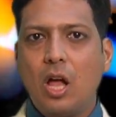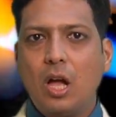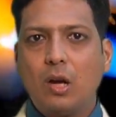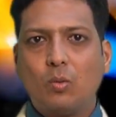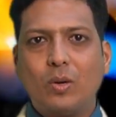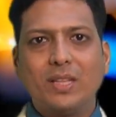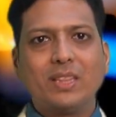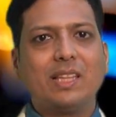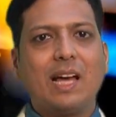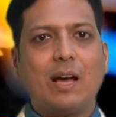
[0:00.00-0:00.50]

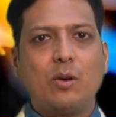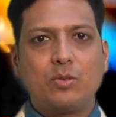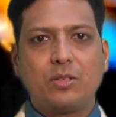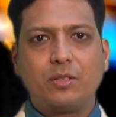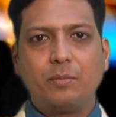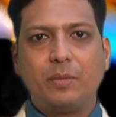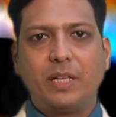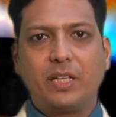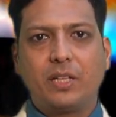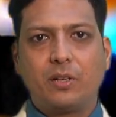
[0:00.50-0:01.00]

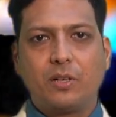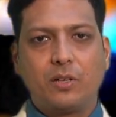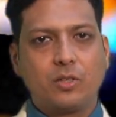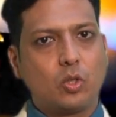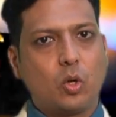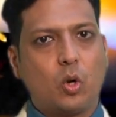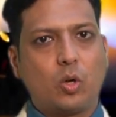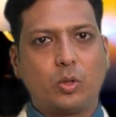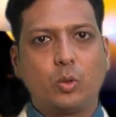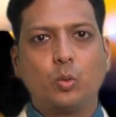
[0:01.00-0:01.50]
1000 meters
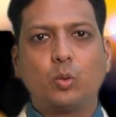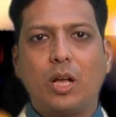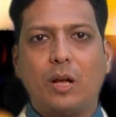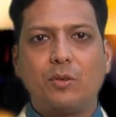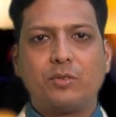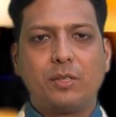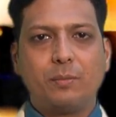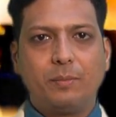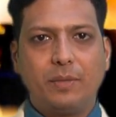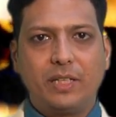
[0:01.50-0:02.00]
or
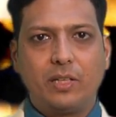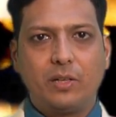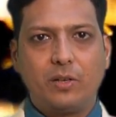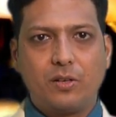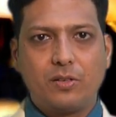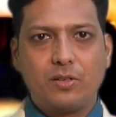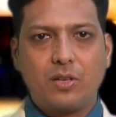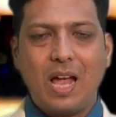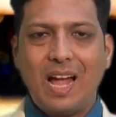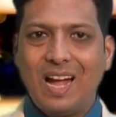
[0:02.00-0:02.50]
2000
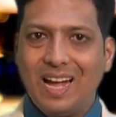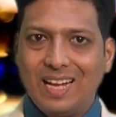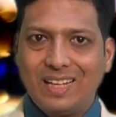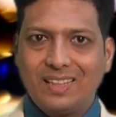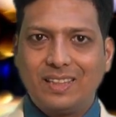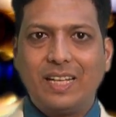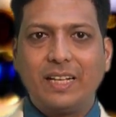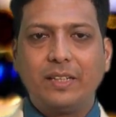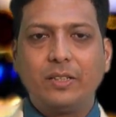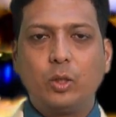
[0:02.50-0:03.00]
meters?
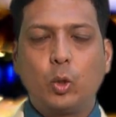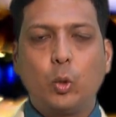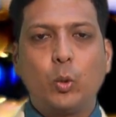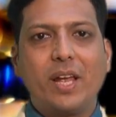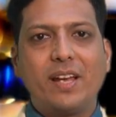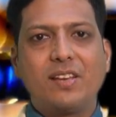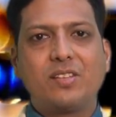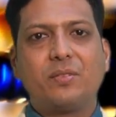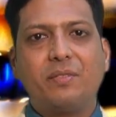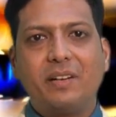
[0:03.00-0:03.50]
Then
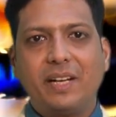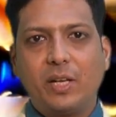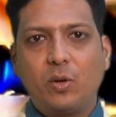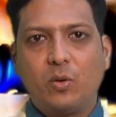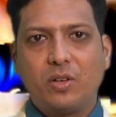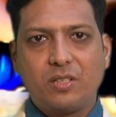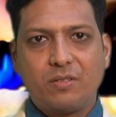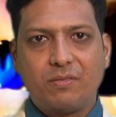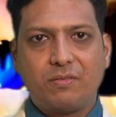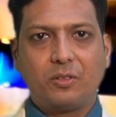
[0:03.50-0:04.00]
today's video
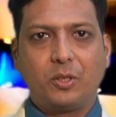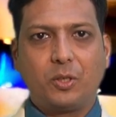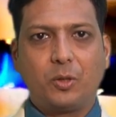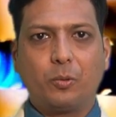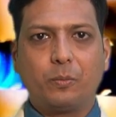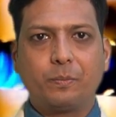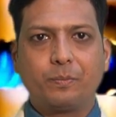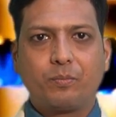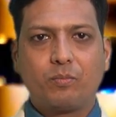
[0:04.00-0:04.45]
is for you.